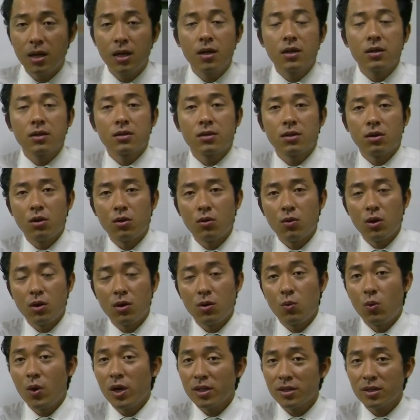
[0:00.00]
So
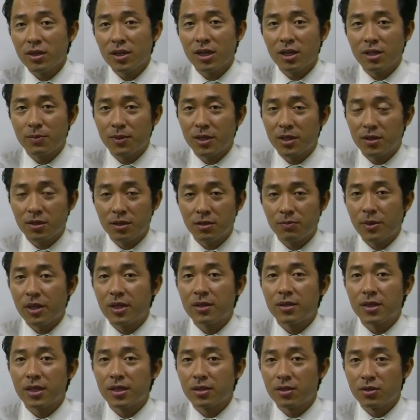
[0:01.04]
what kind of
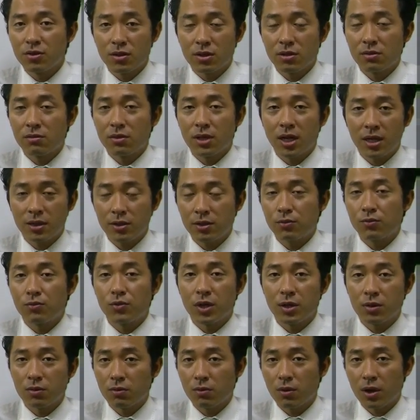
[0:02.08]
expenses you can actually
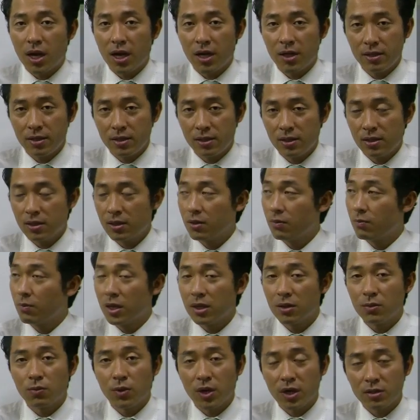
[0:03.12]
recognize when
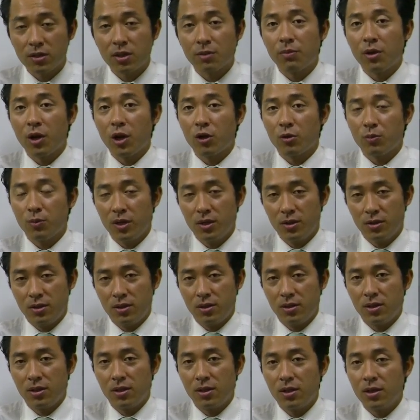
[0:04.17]
you rent apartment?
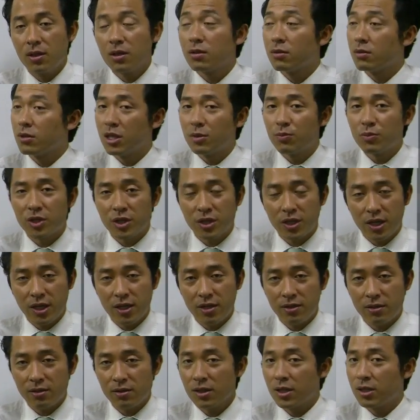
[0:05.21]

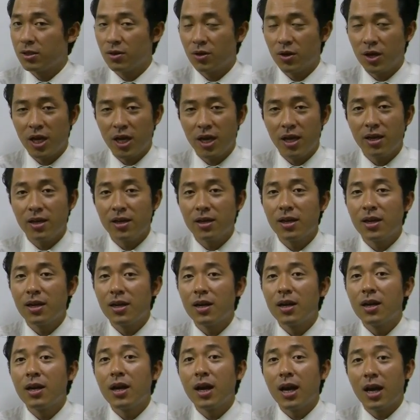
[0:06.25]
Depreciation is okay,
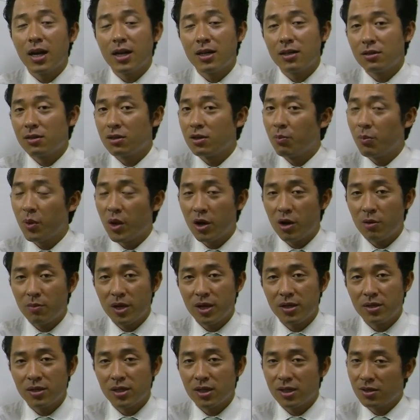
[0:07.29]
and
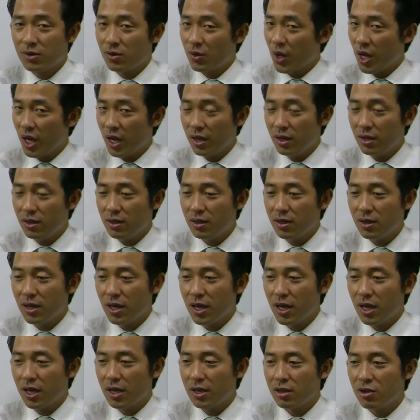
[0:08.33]
repairment is okay,
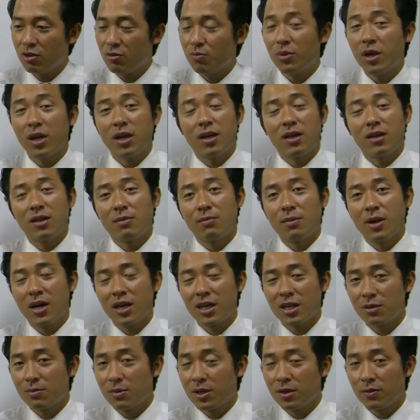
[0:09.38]
and you pay the
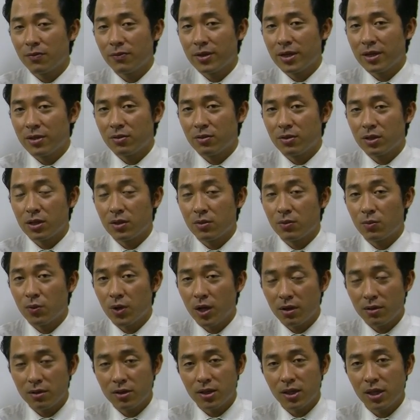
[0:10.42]
management fee to the
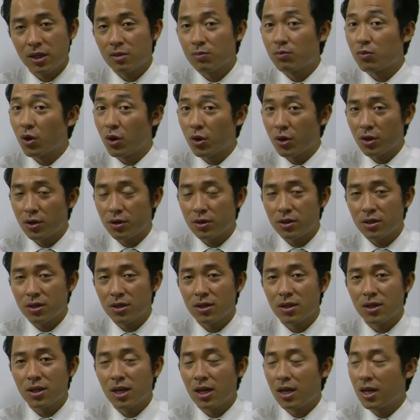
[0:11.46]
real estate
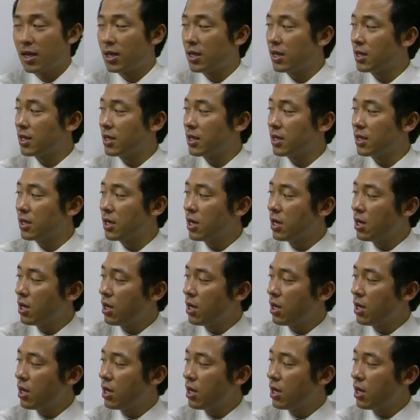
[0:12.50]
brokers, and